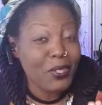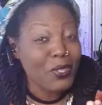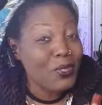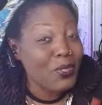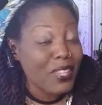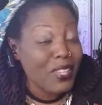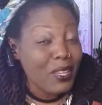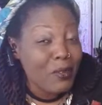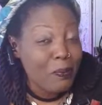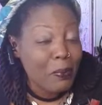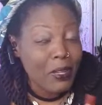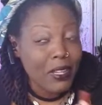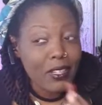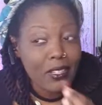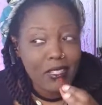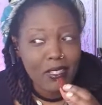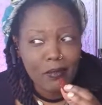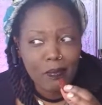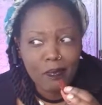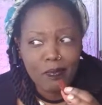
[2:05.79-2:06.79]
Do you eat
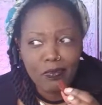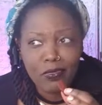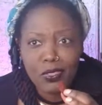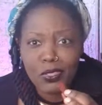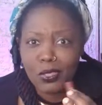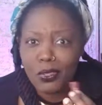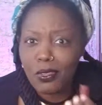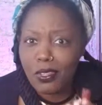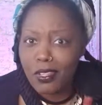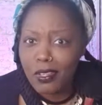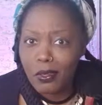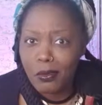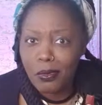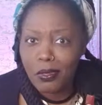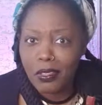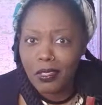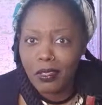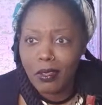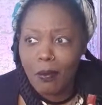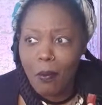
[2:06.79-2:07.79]
beets? Do you cook
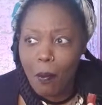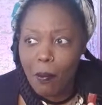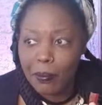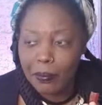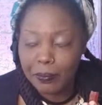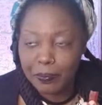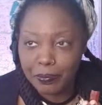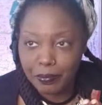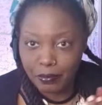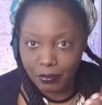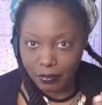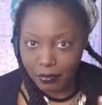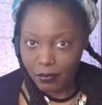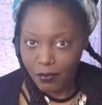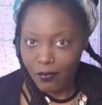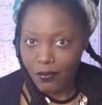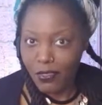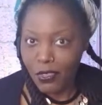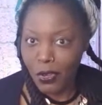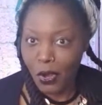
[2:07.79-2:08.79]
with them?
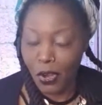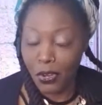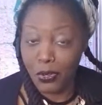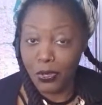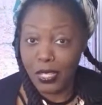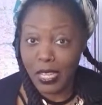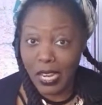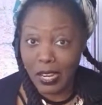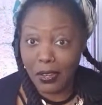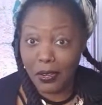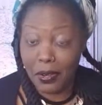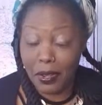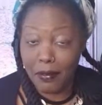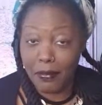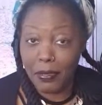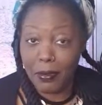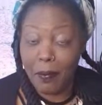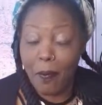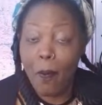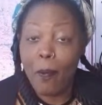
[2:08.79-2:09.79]
Are you scared
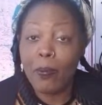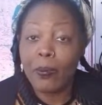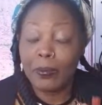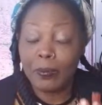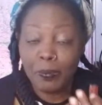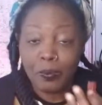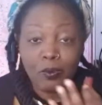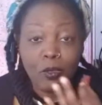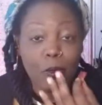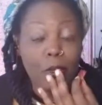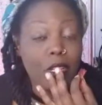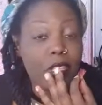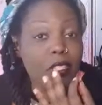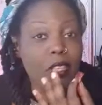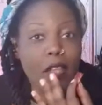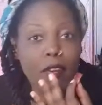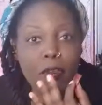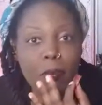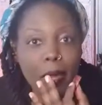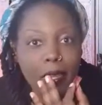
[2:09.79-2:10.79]
of them? Because
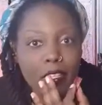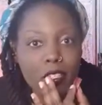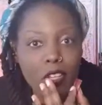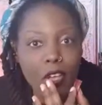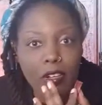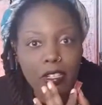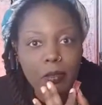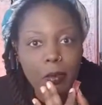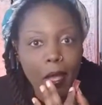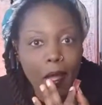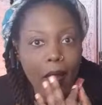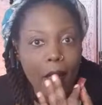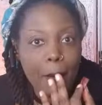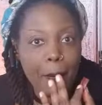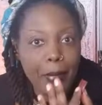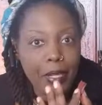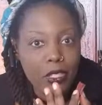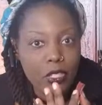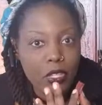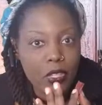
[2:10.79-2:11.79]
everybody talks about how
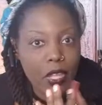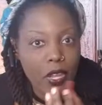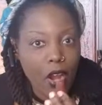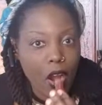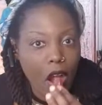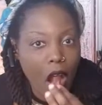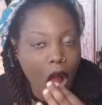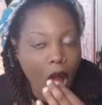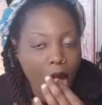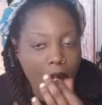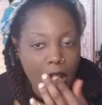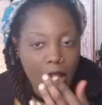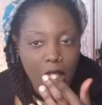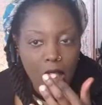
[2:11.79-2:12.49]
messy they are.